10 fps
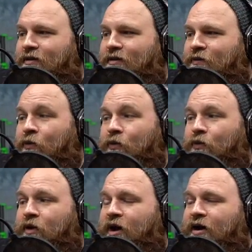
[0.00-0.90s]
Ooh,
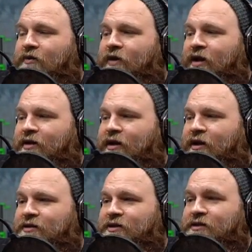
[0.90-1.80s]

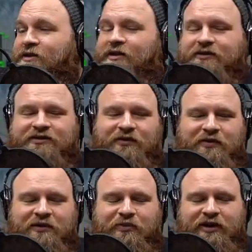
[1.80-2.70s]
Conrad.se. See, there's so
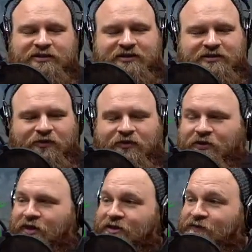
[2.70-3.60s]
many places to order
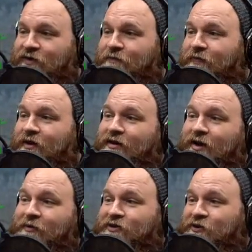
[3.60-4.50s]
things from.
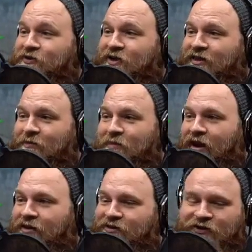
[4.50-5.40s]
I'm just so used to like the
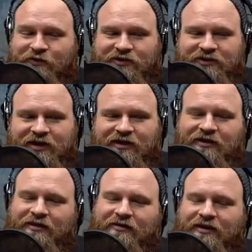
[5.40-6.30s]
main two, which is like,
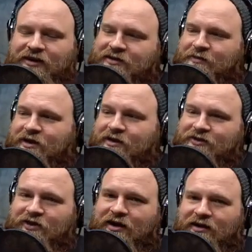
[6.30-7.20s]
oh, I need something
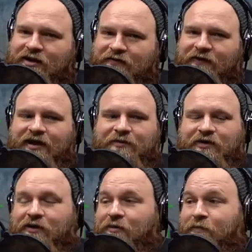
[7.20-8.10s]
electronic, like a fan. I'm gonna
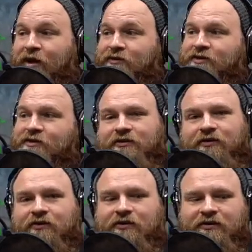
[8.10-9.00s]
go to Mouser
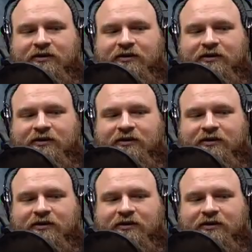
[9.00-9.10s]
or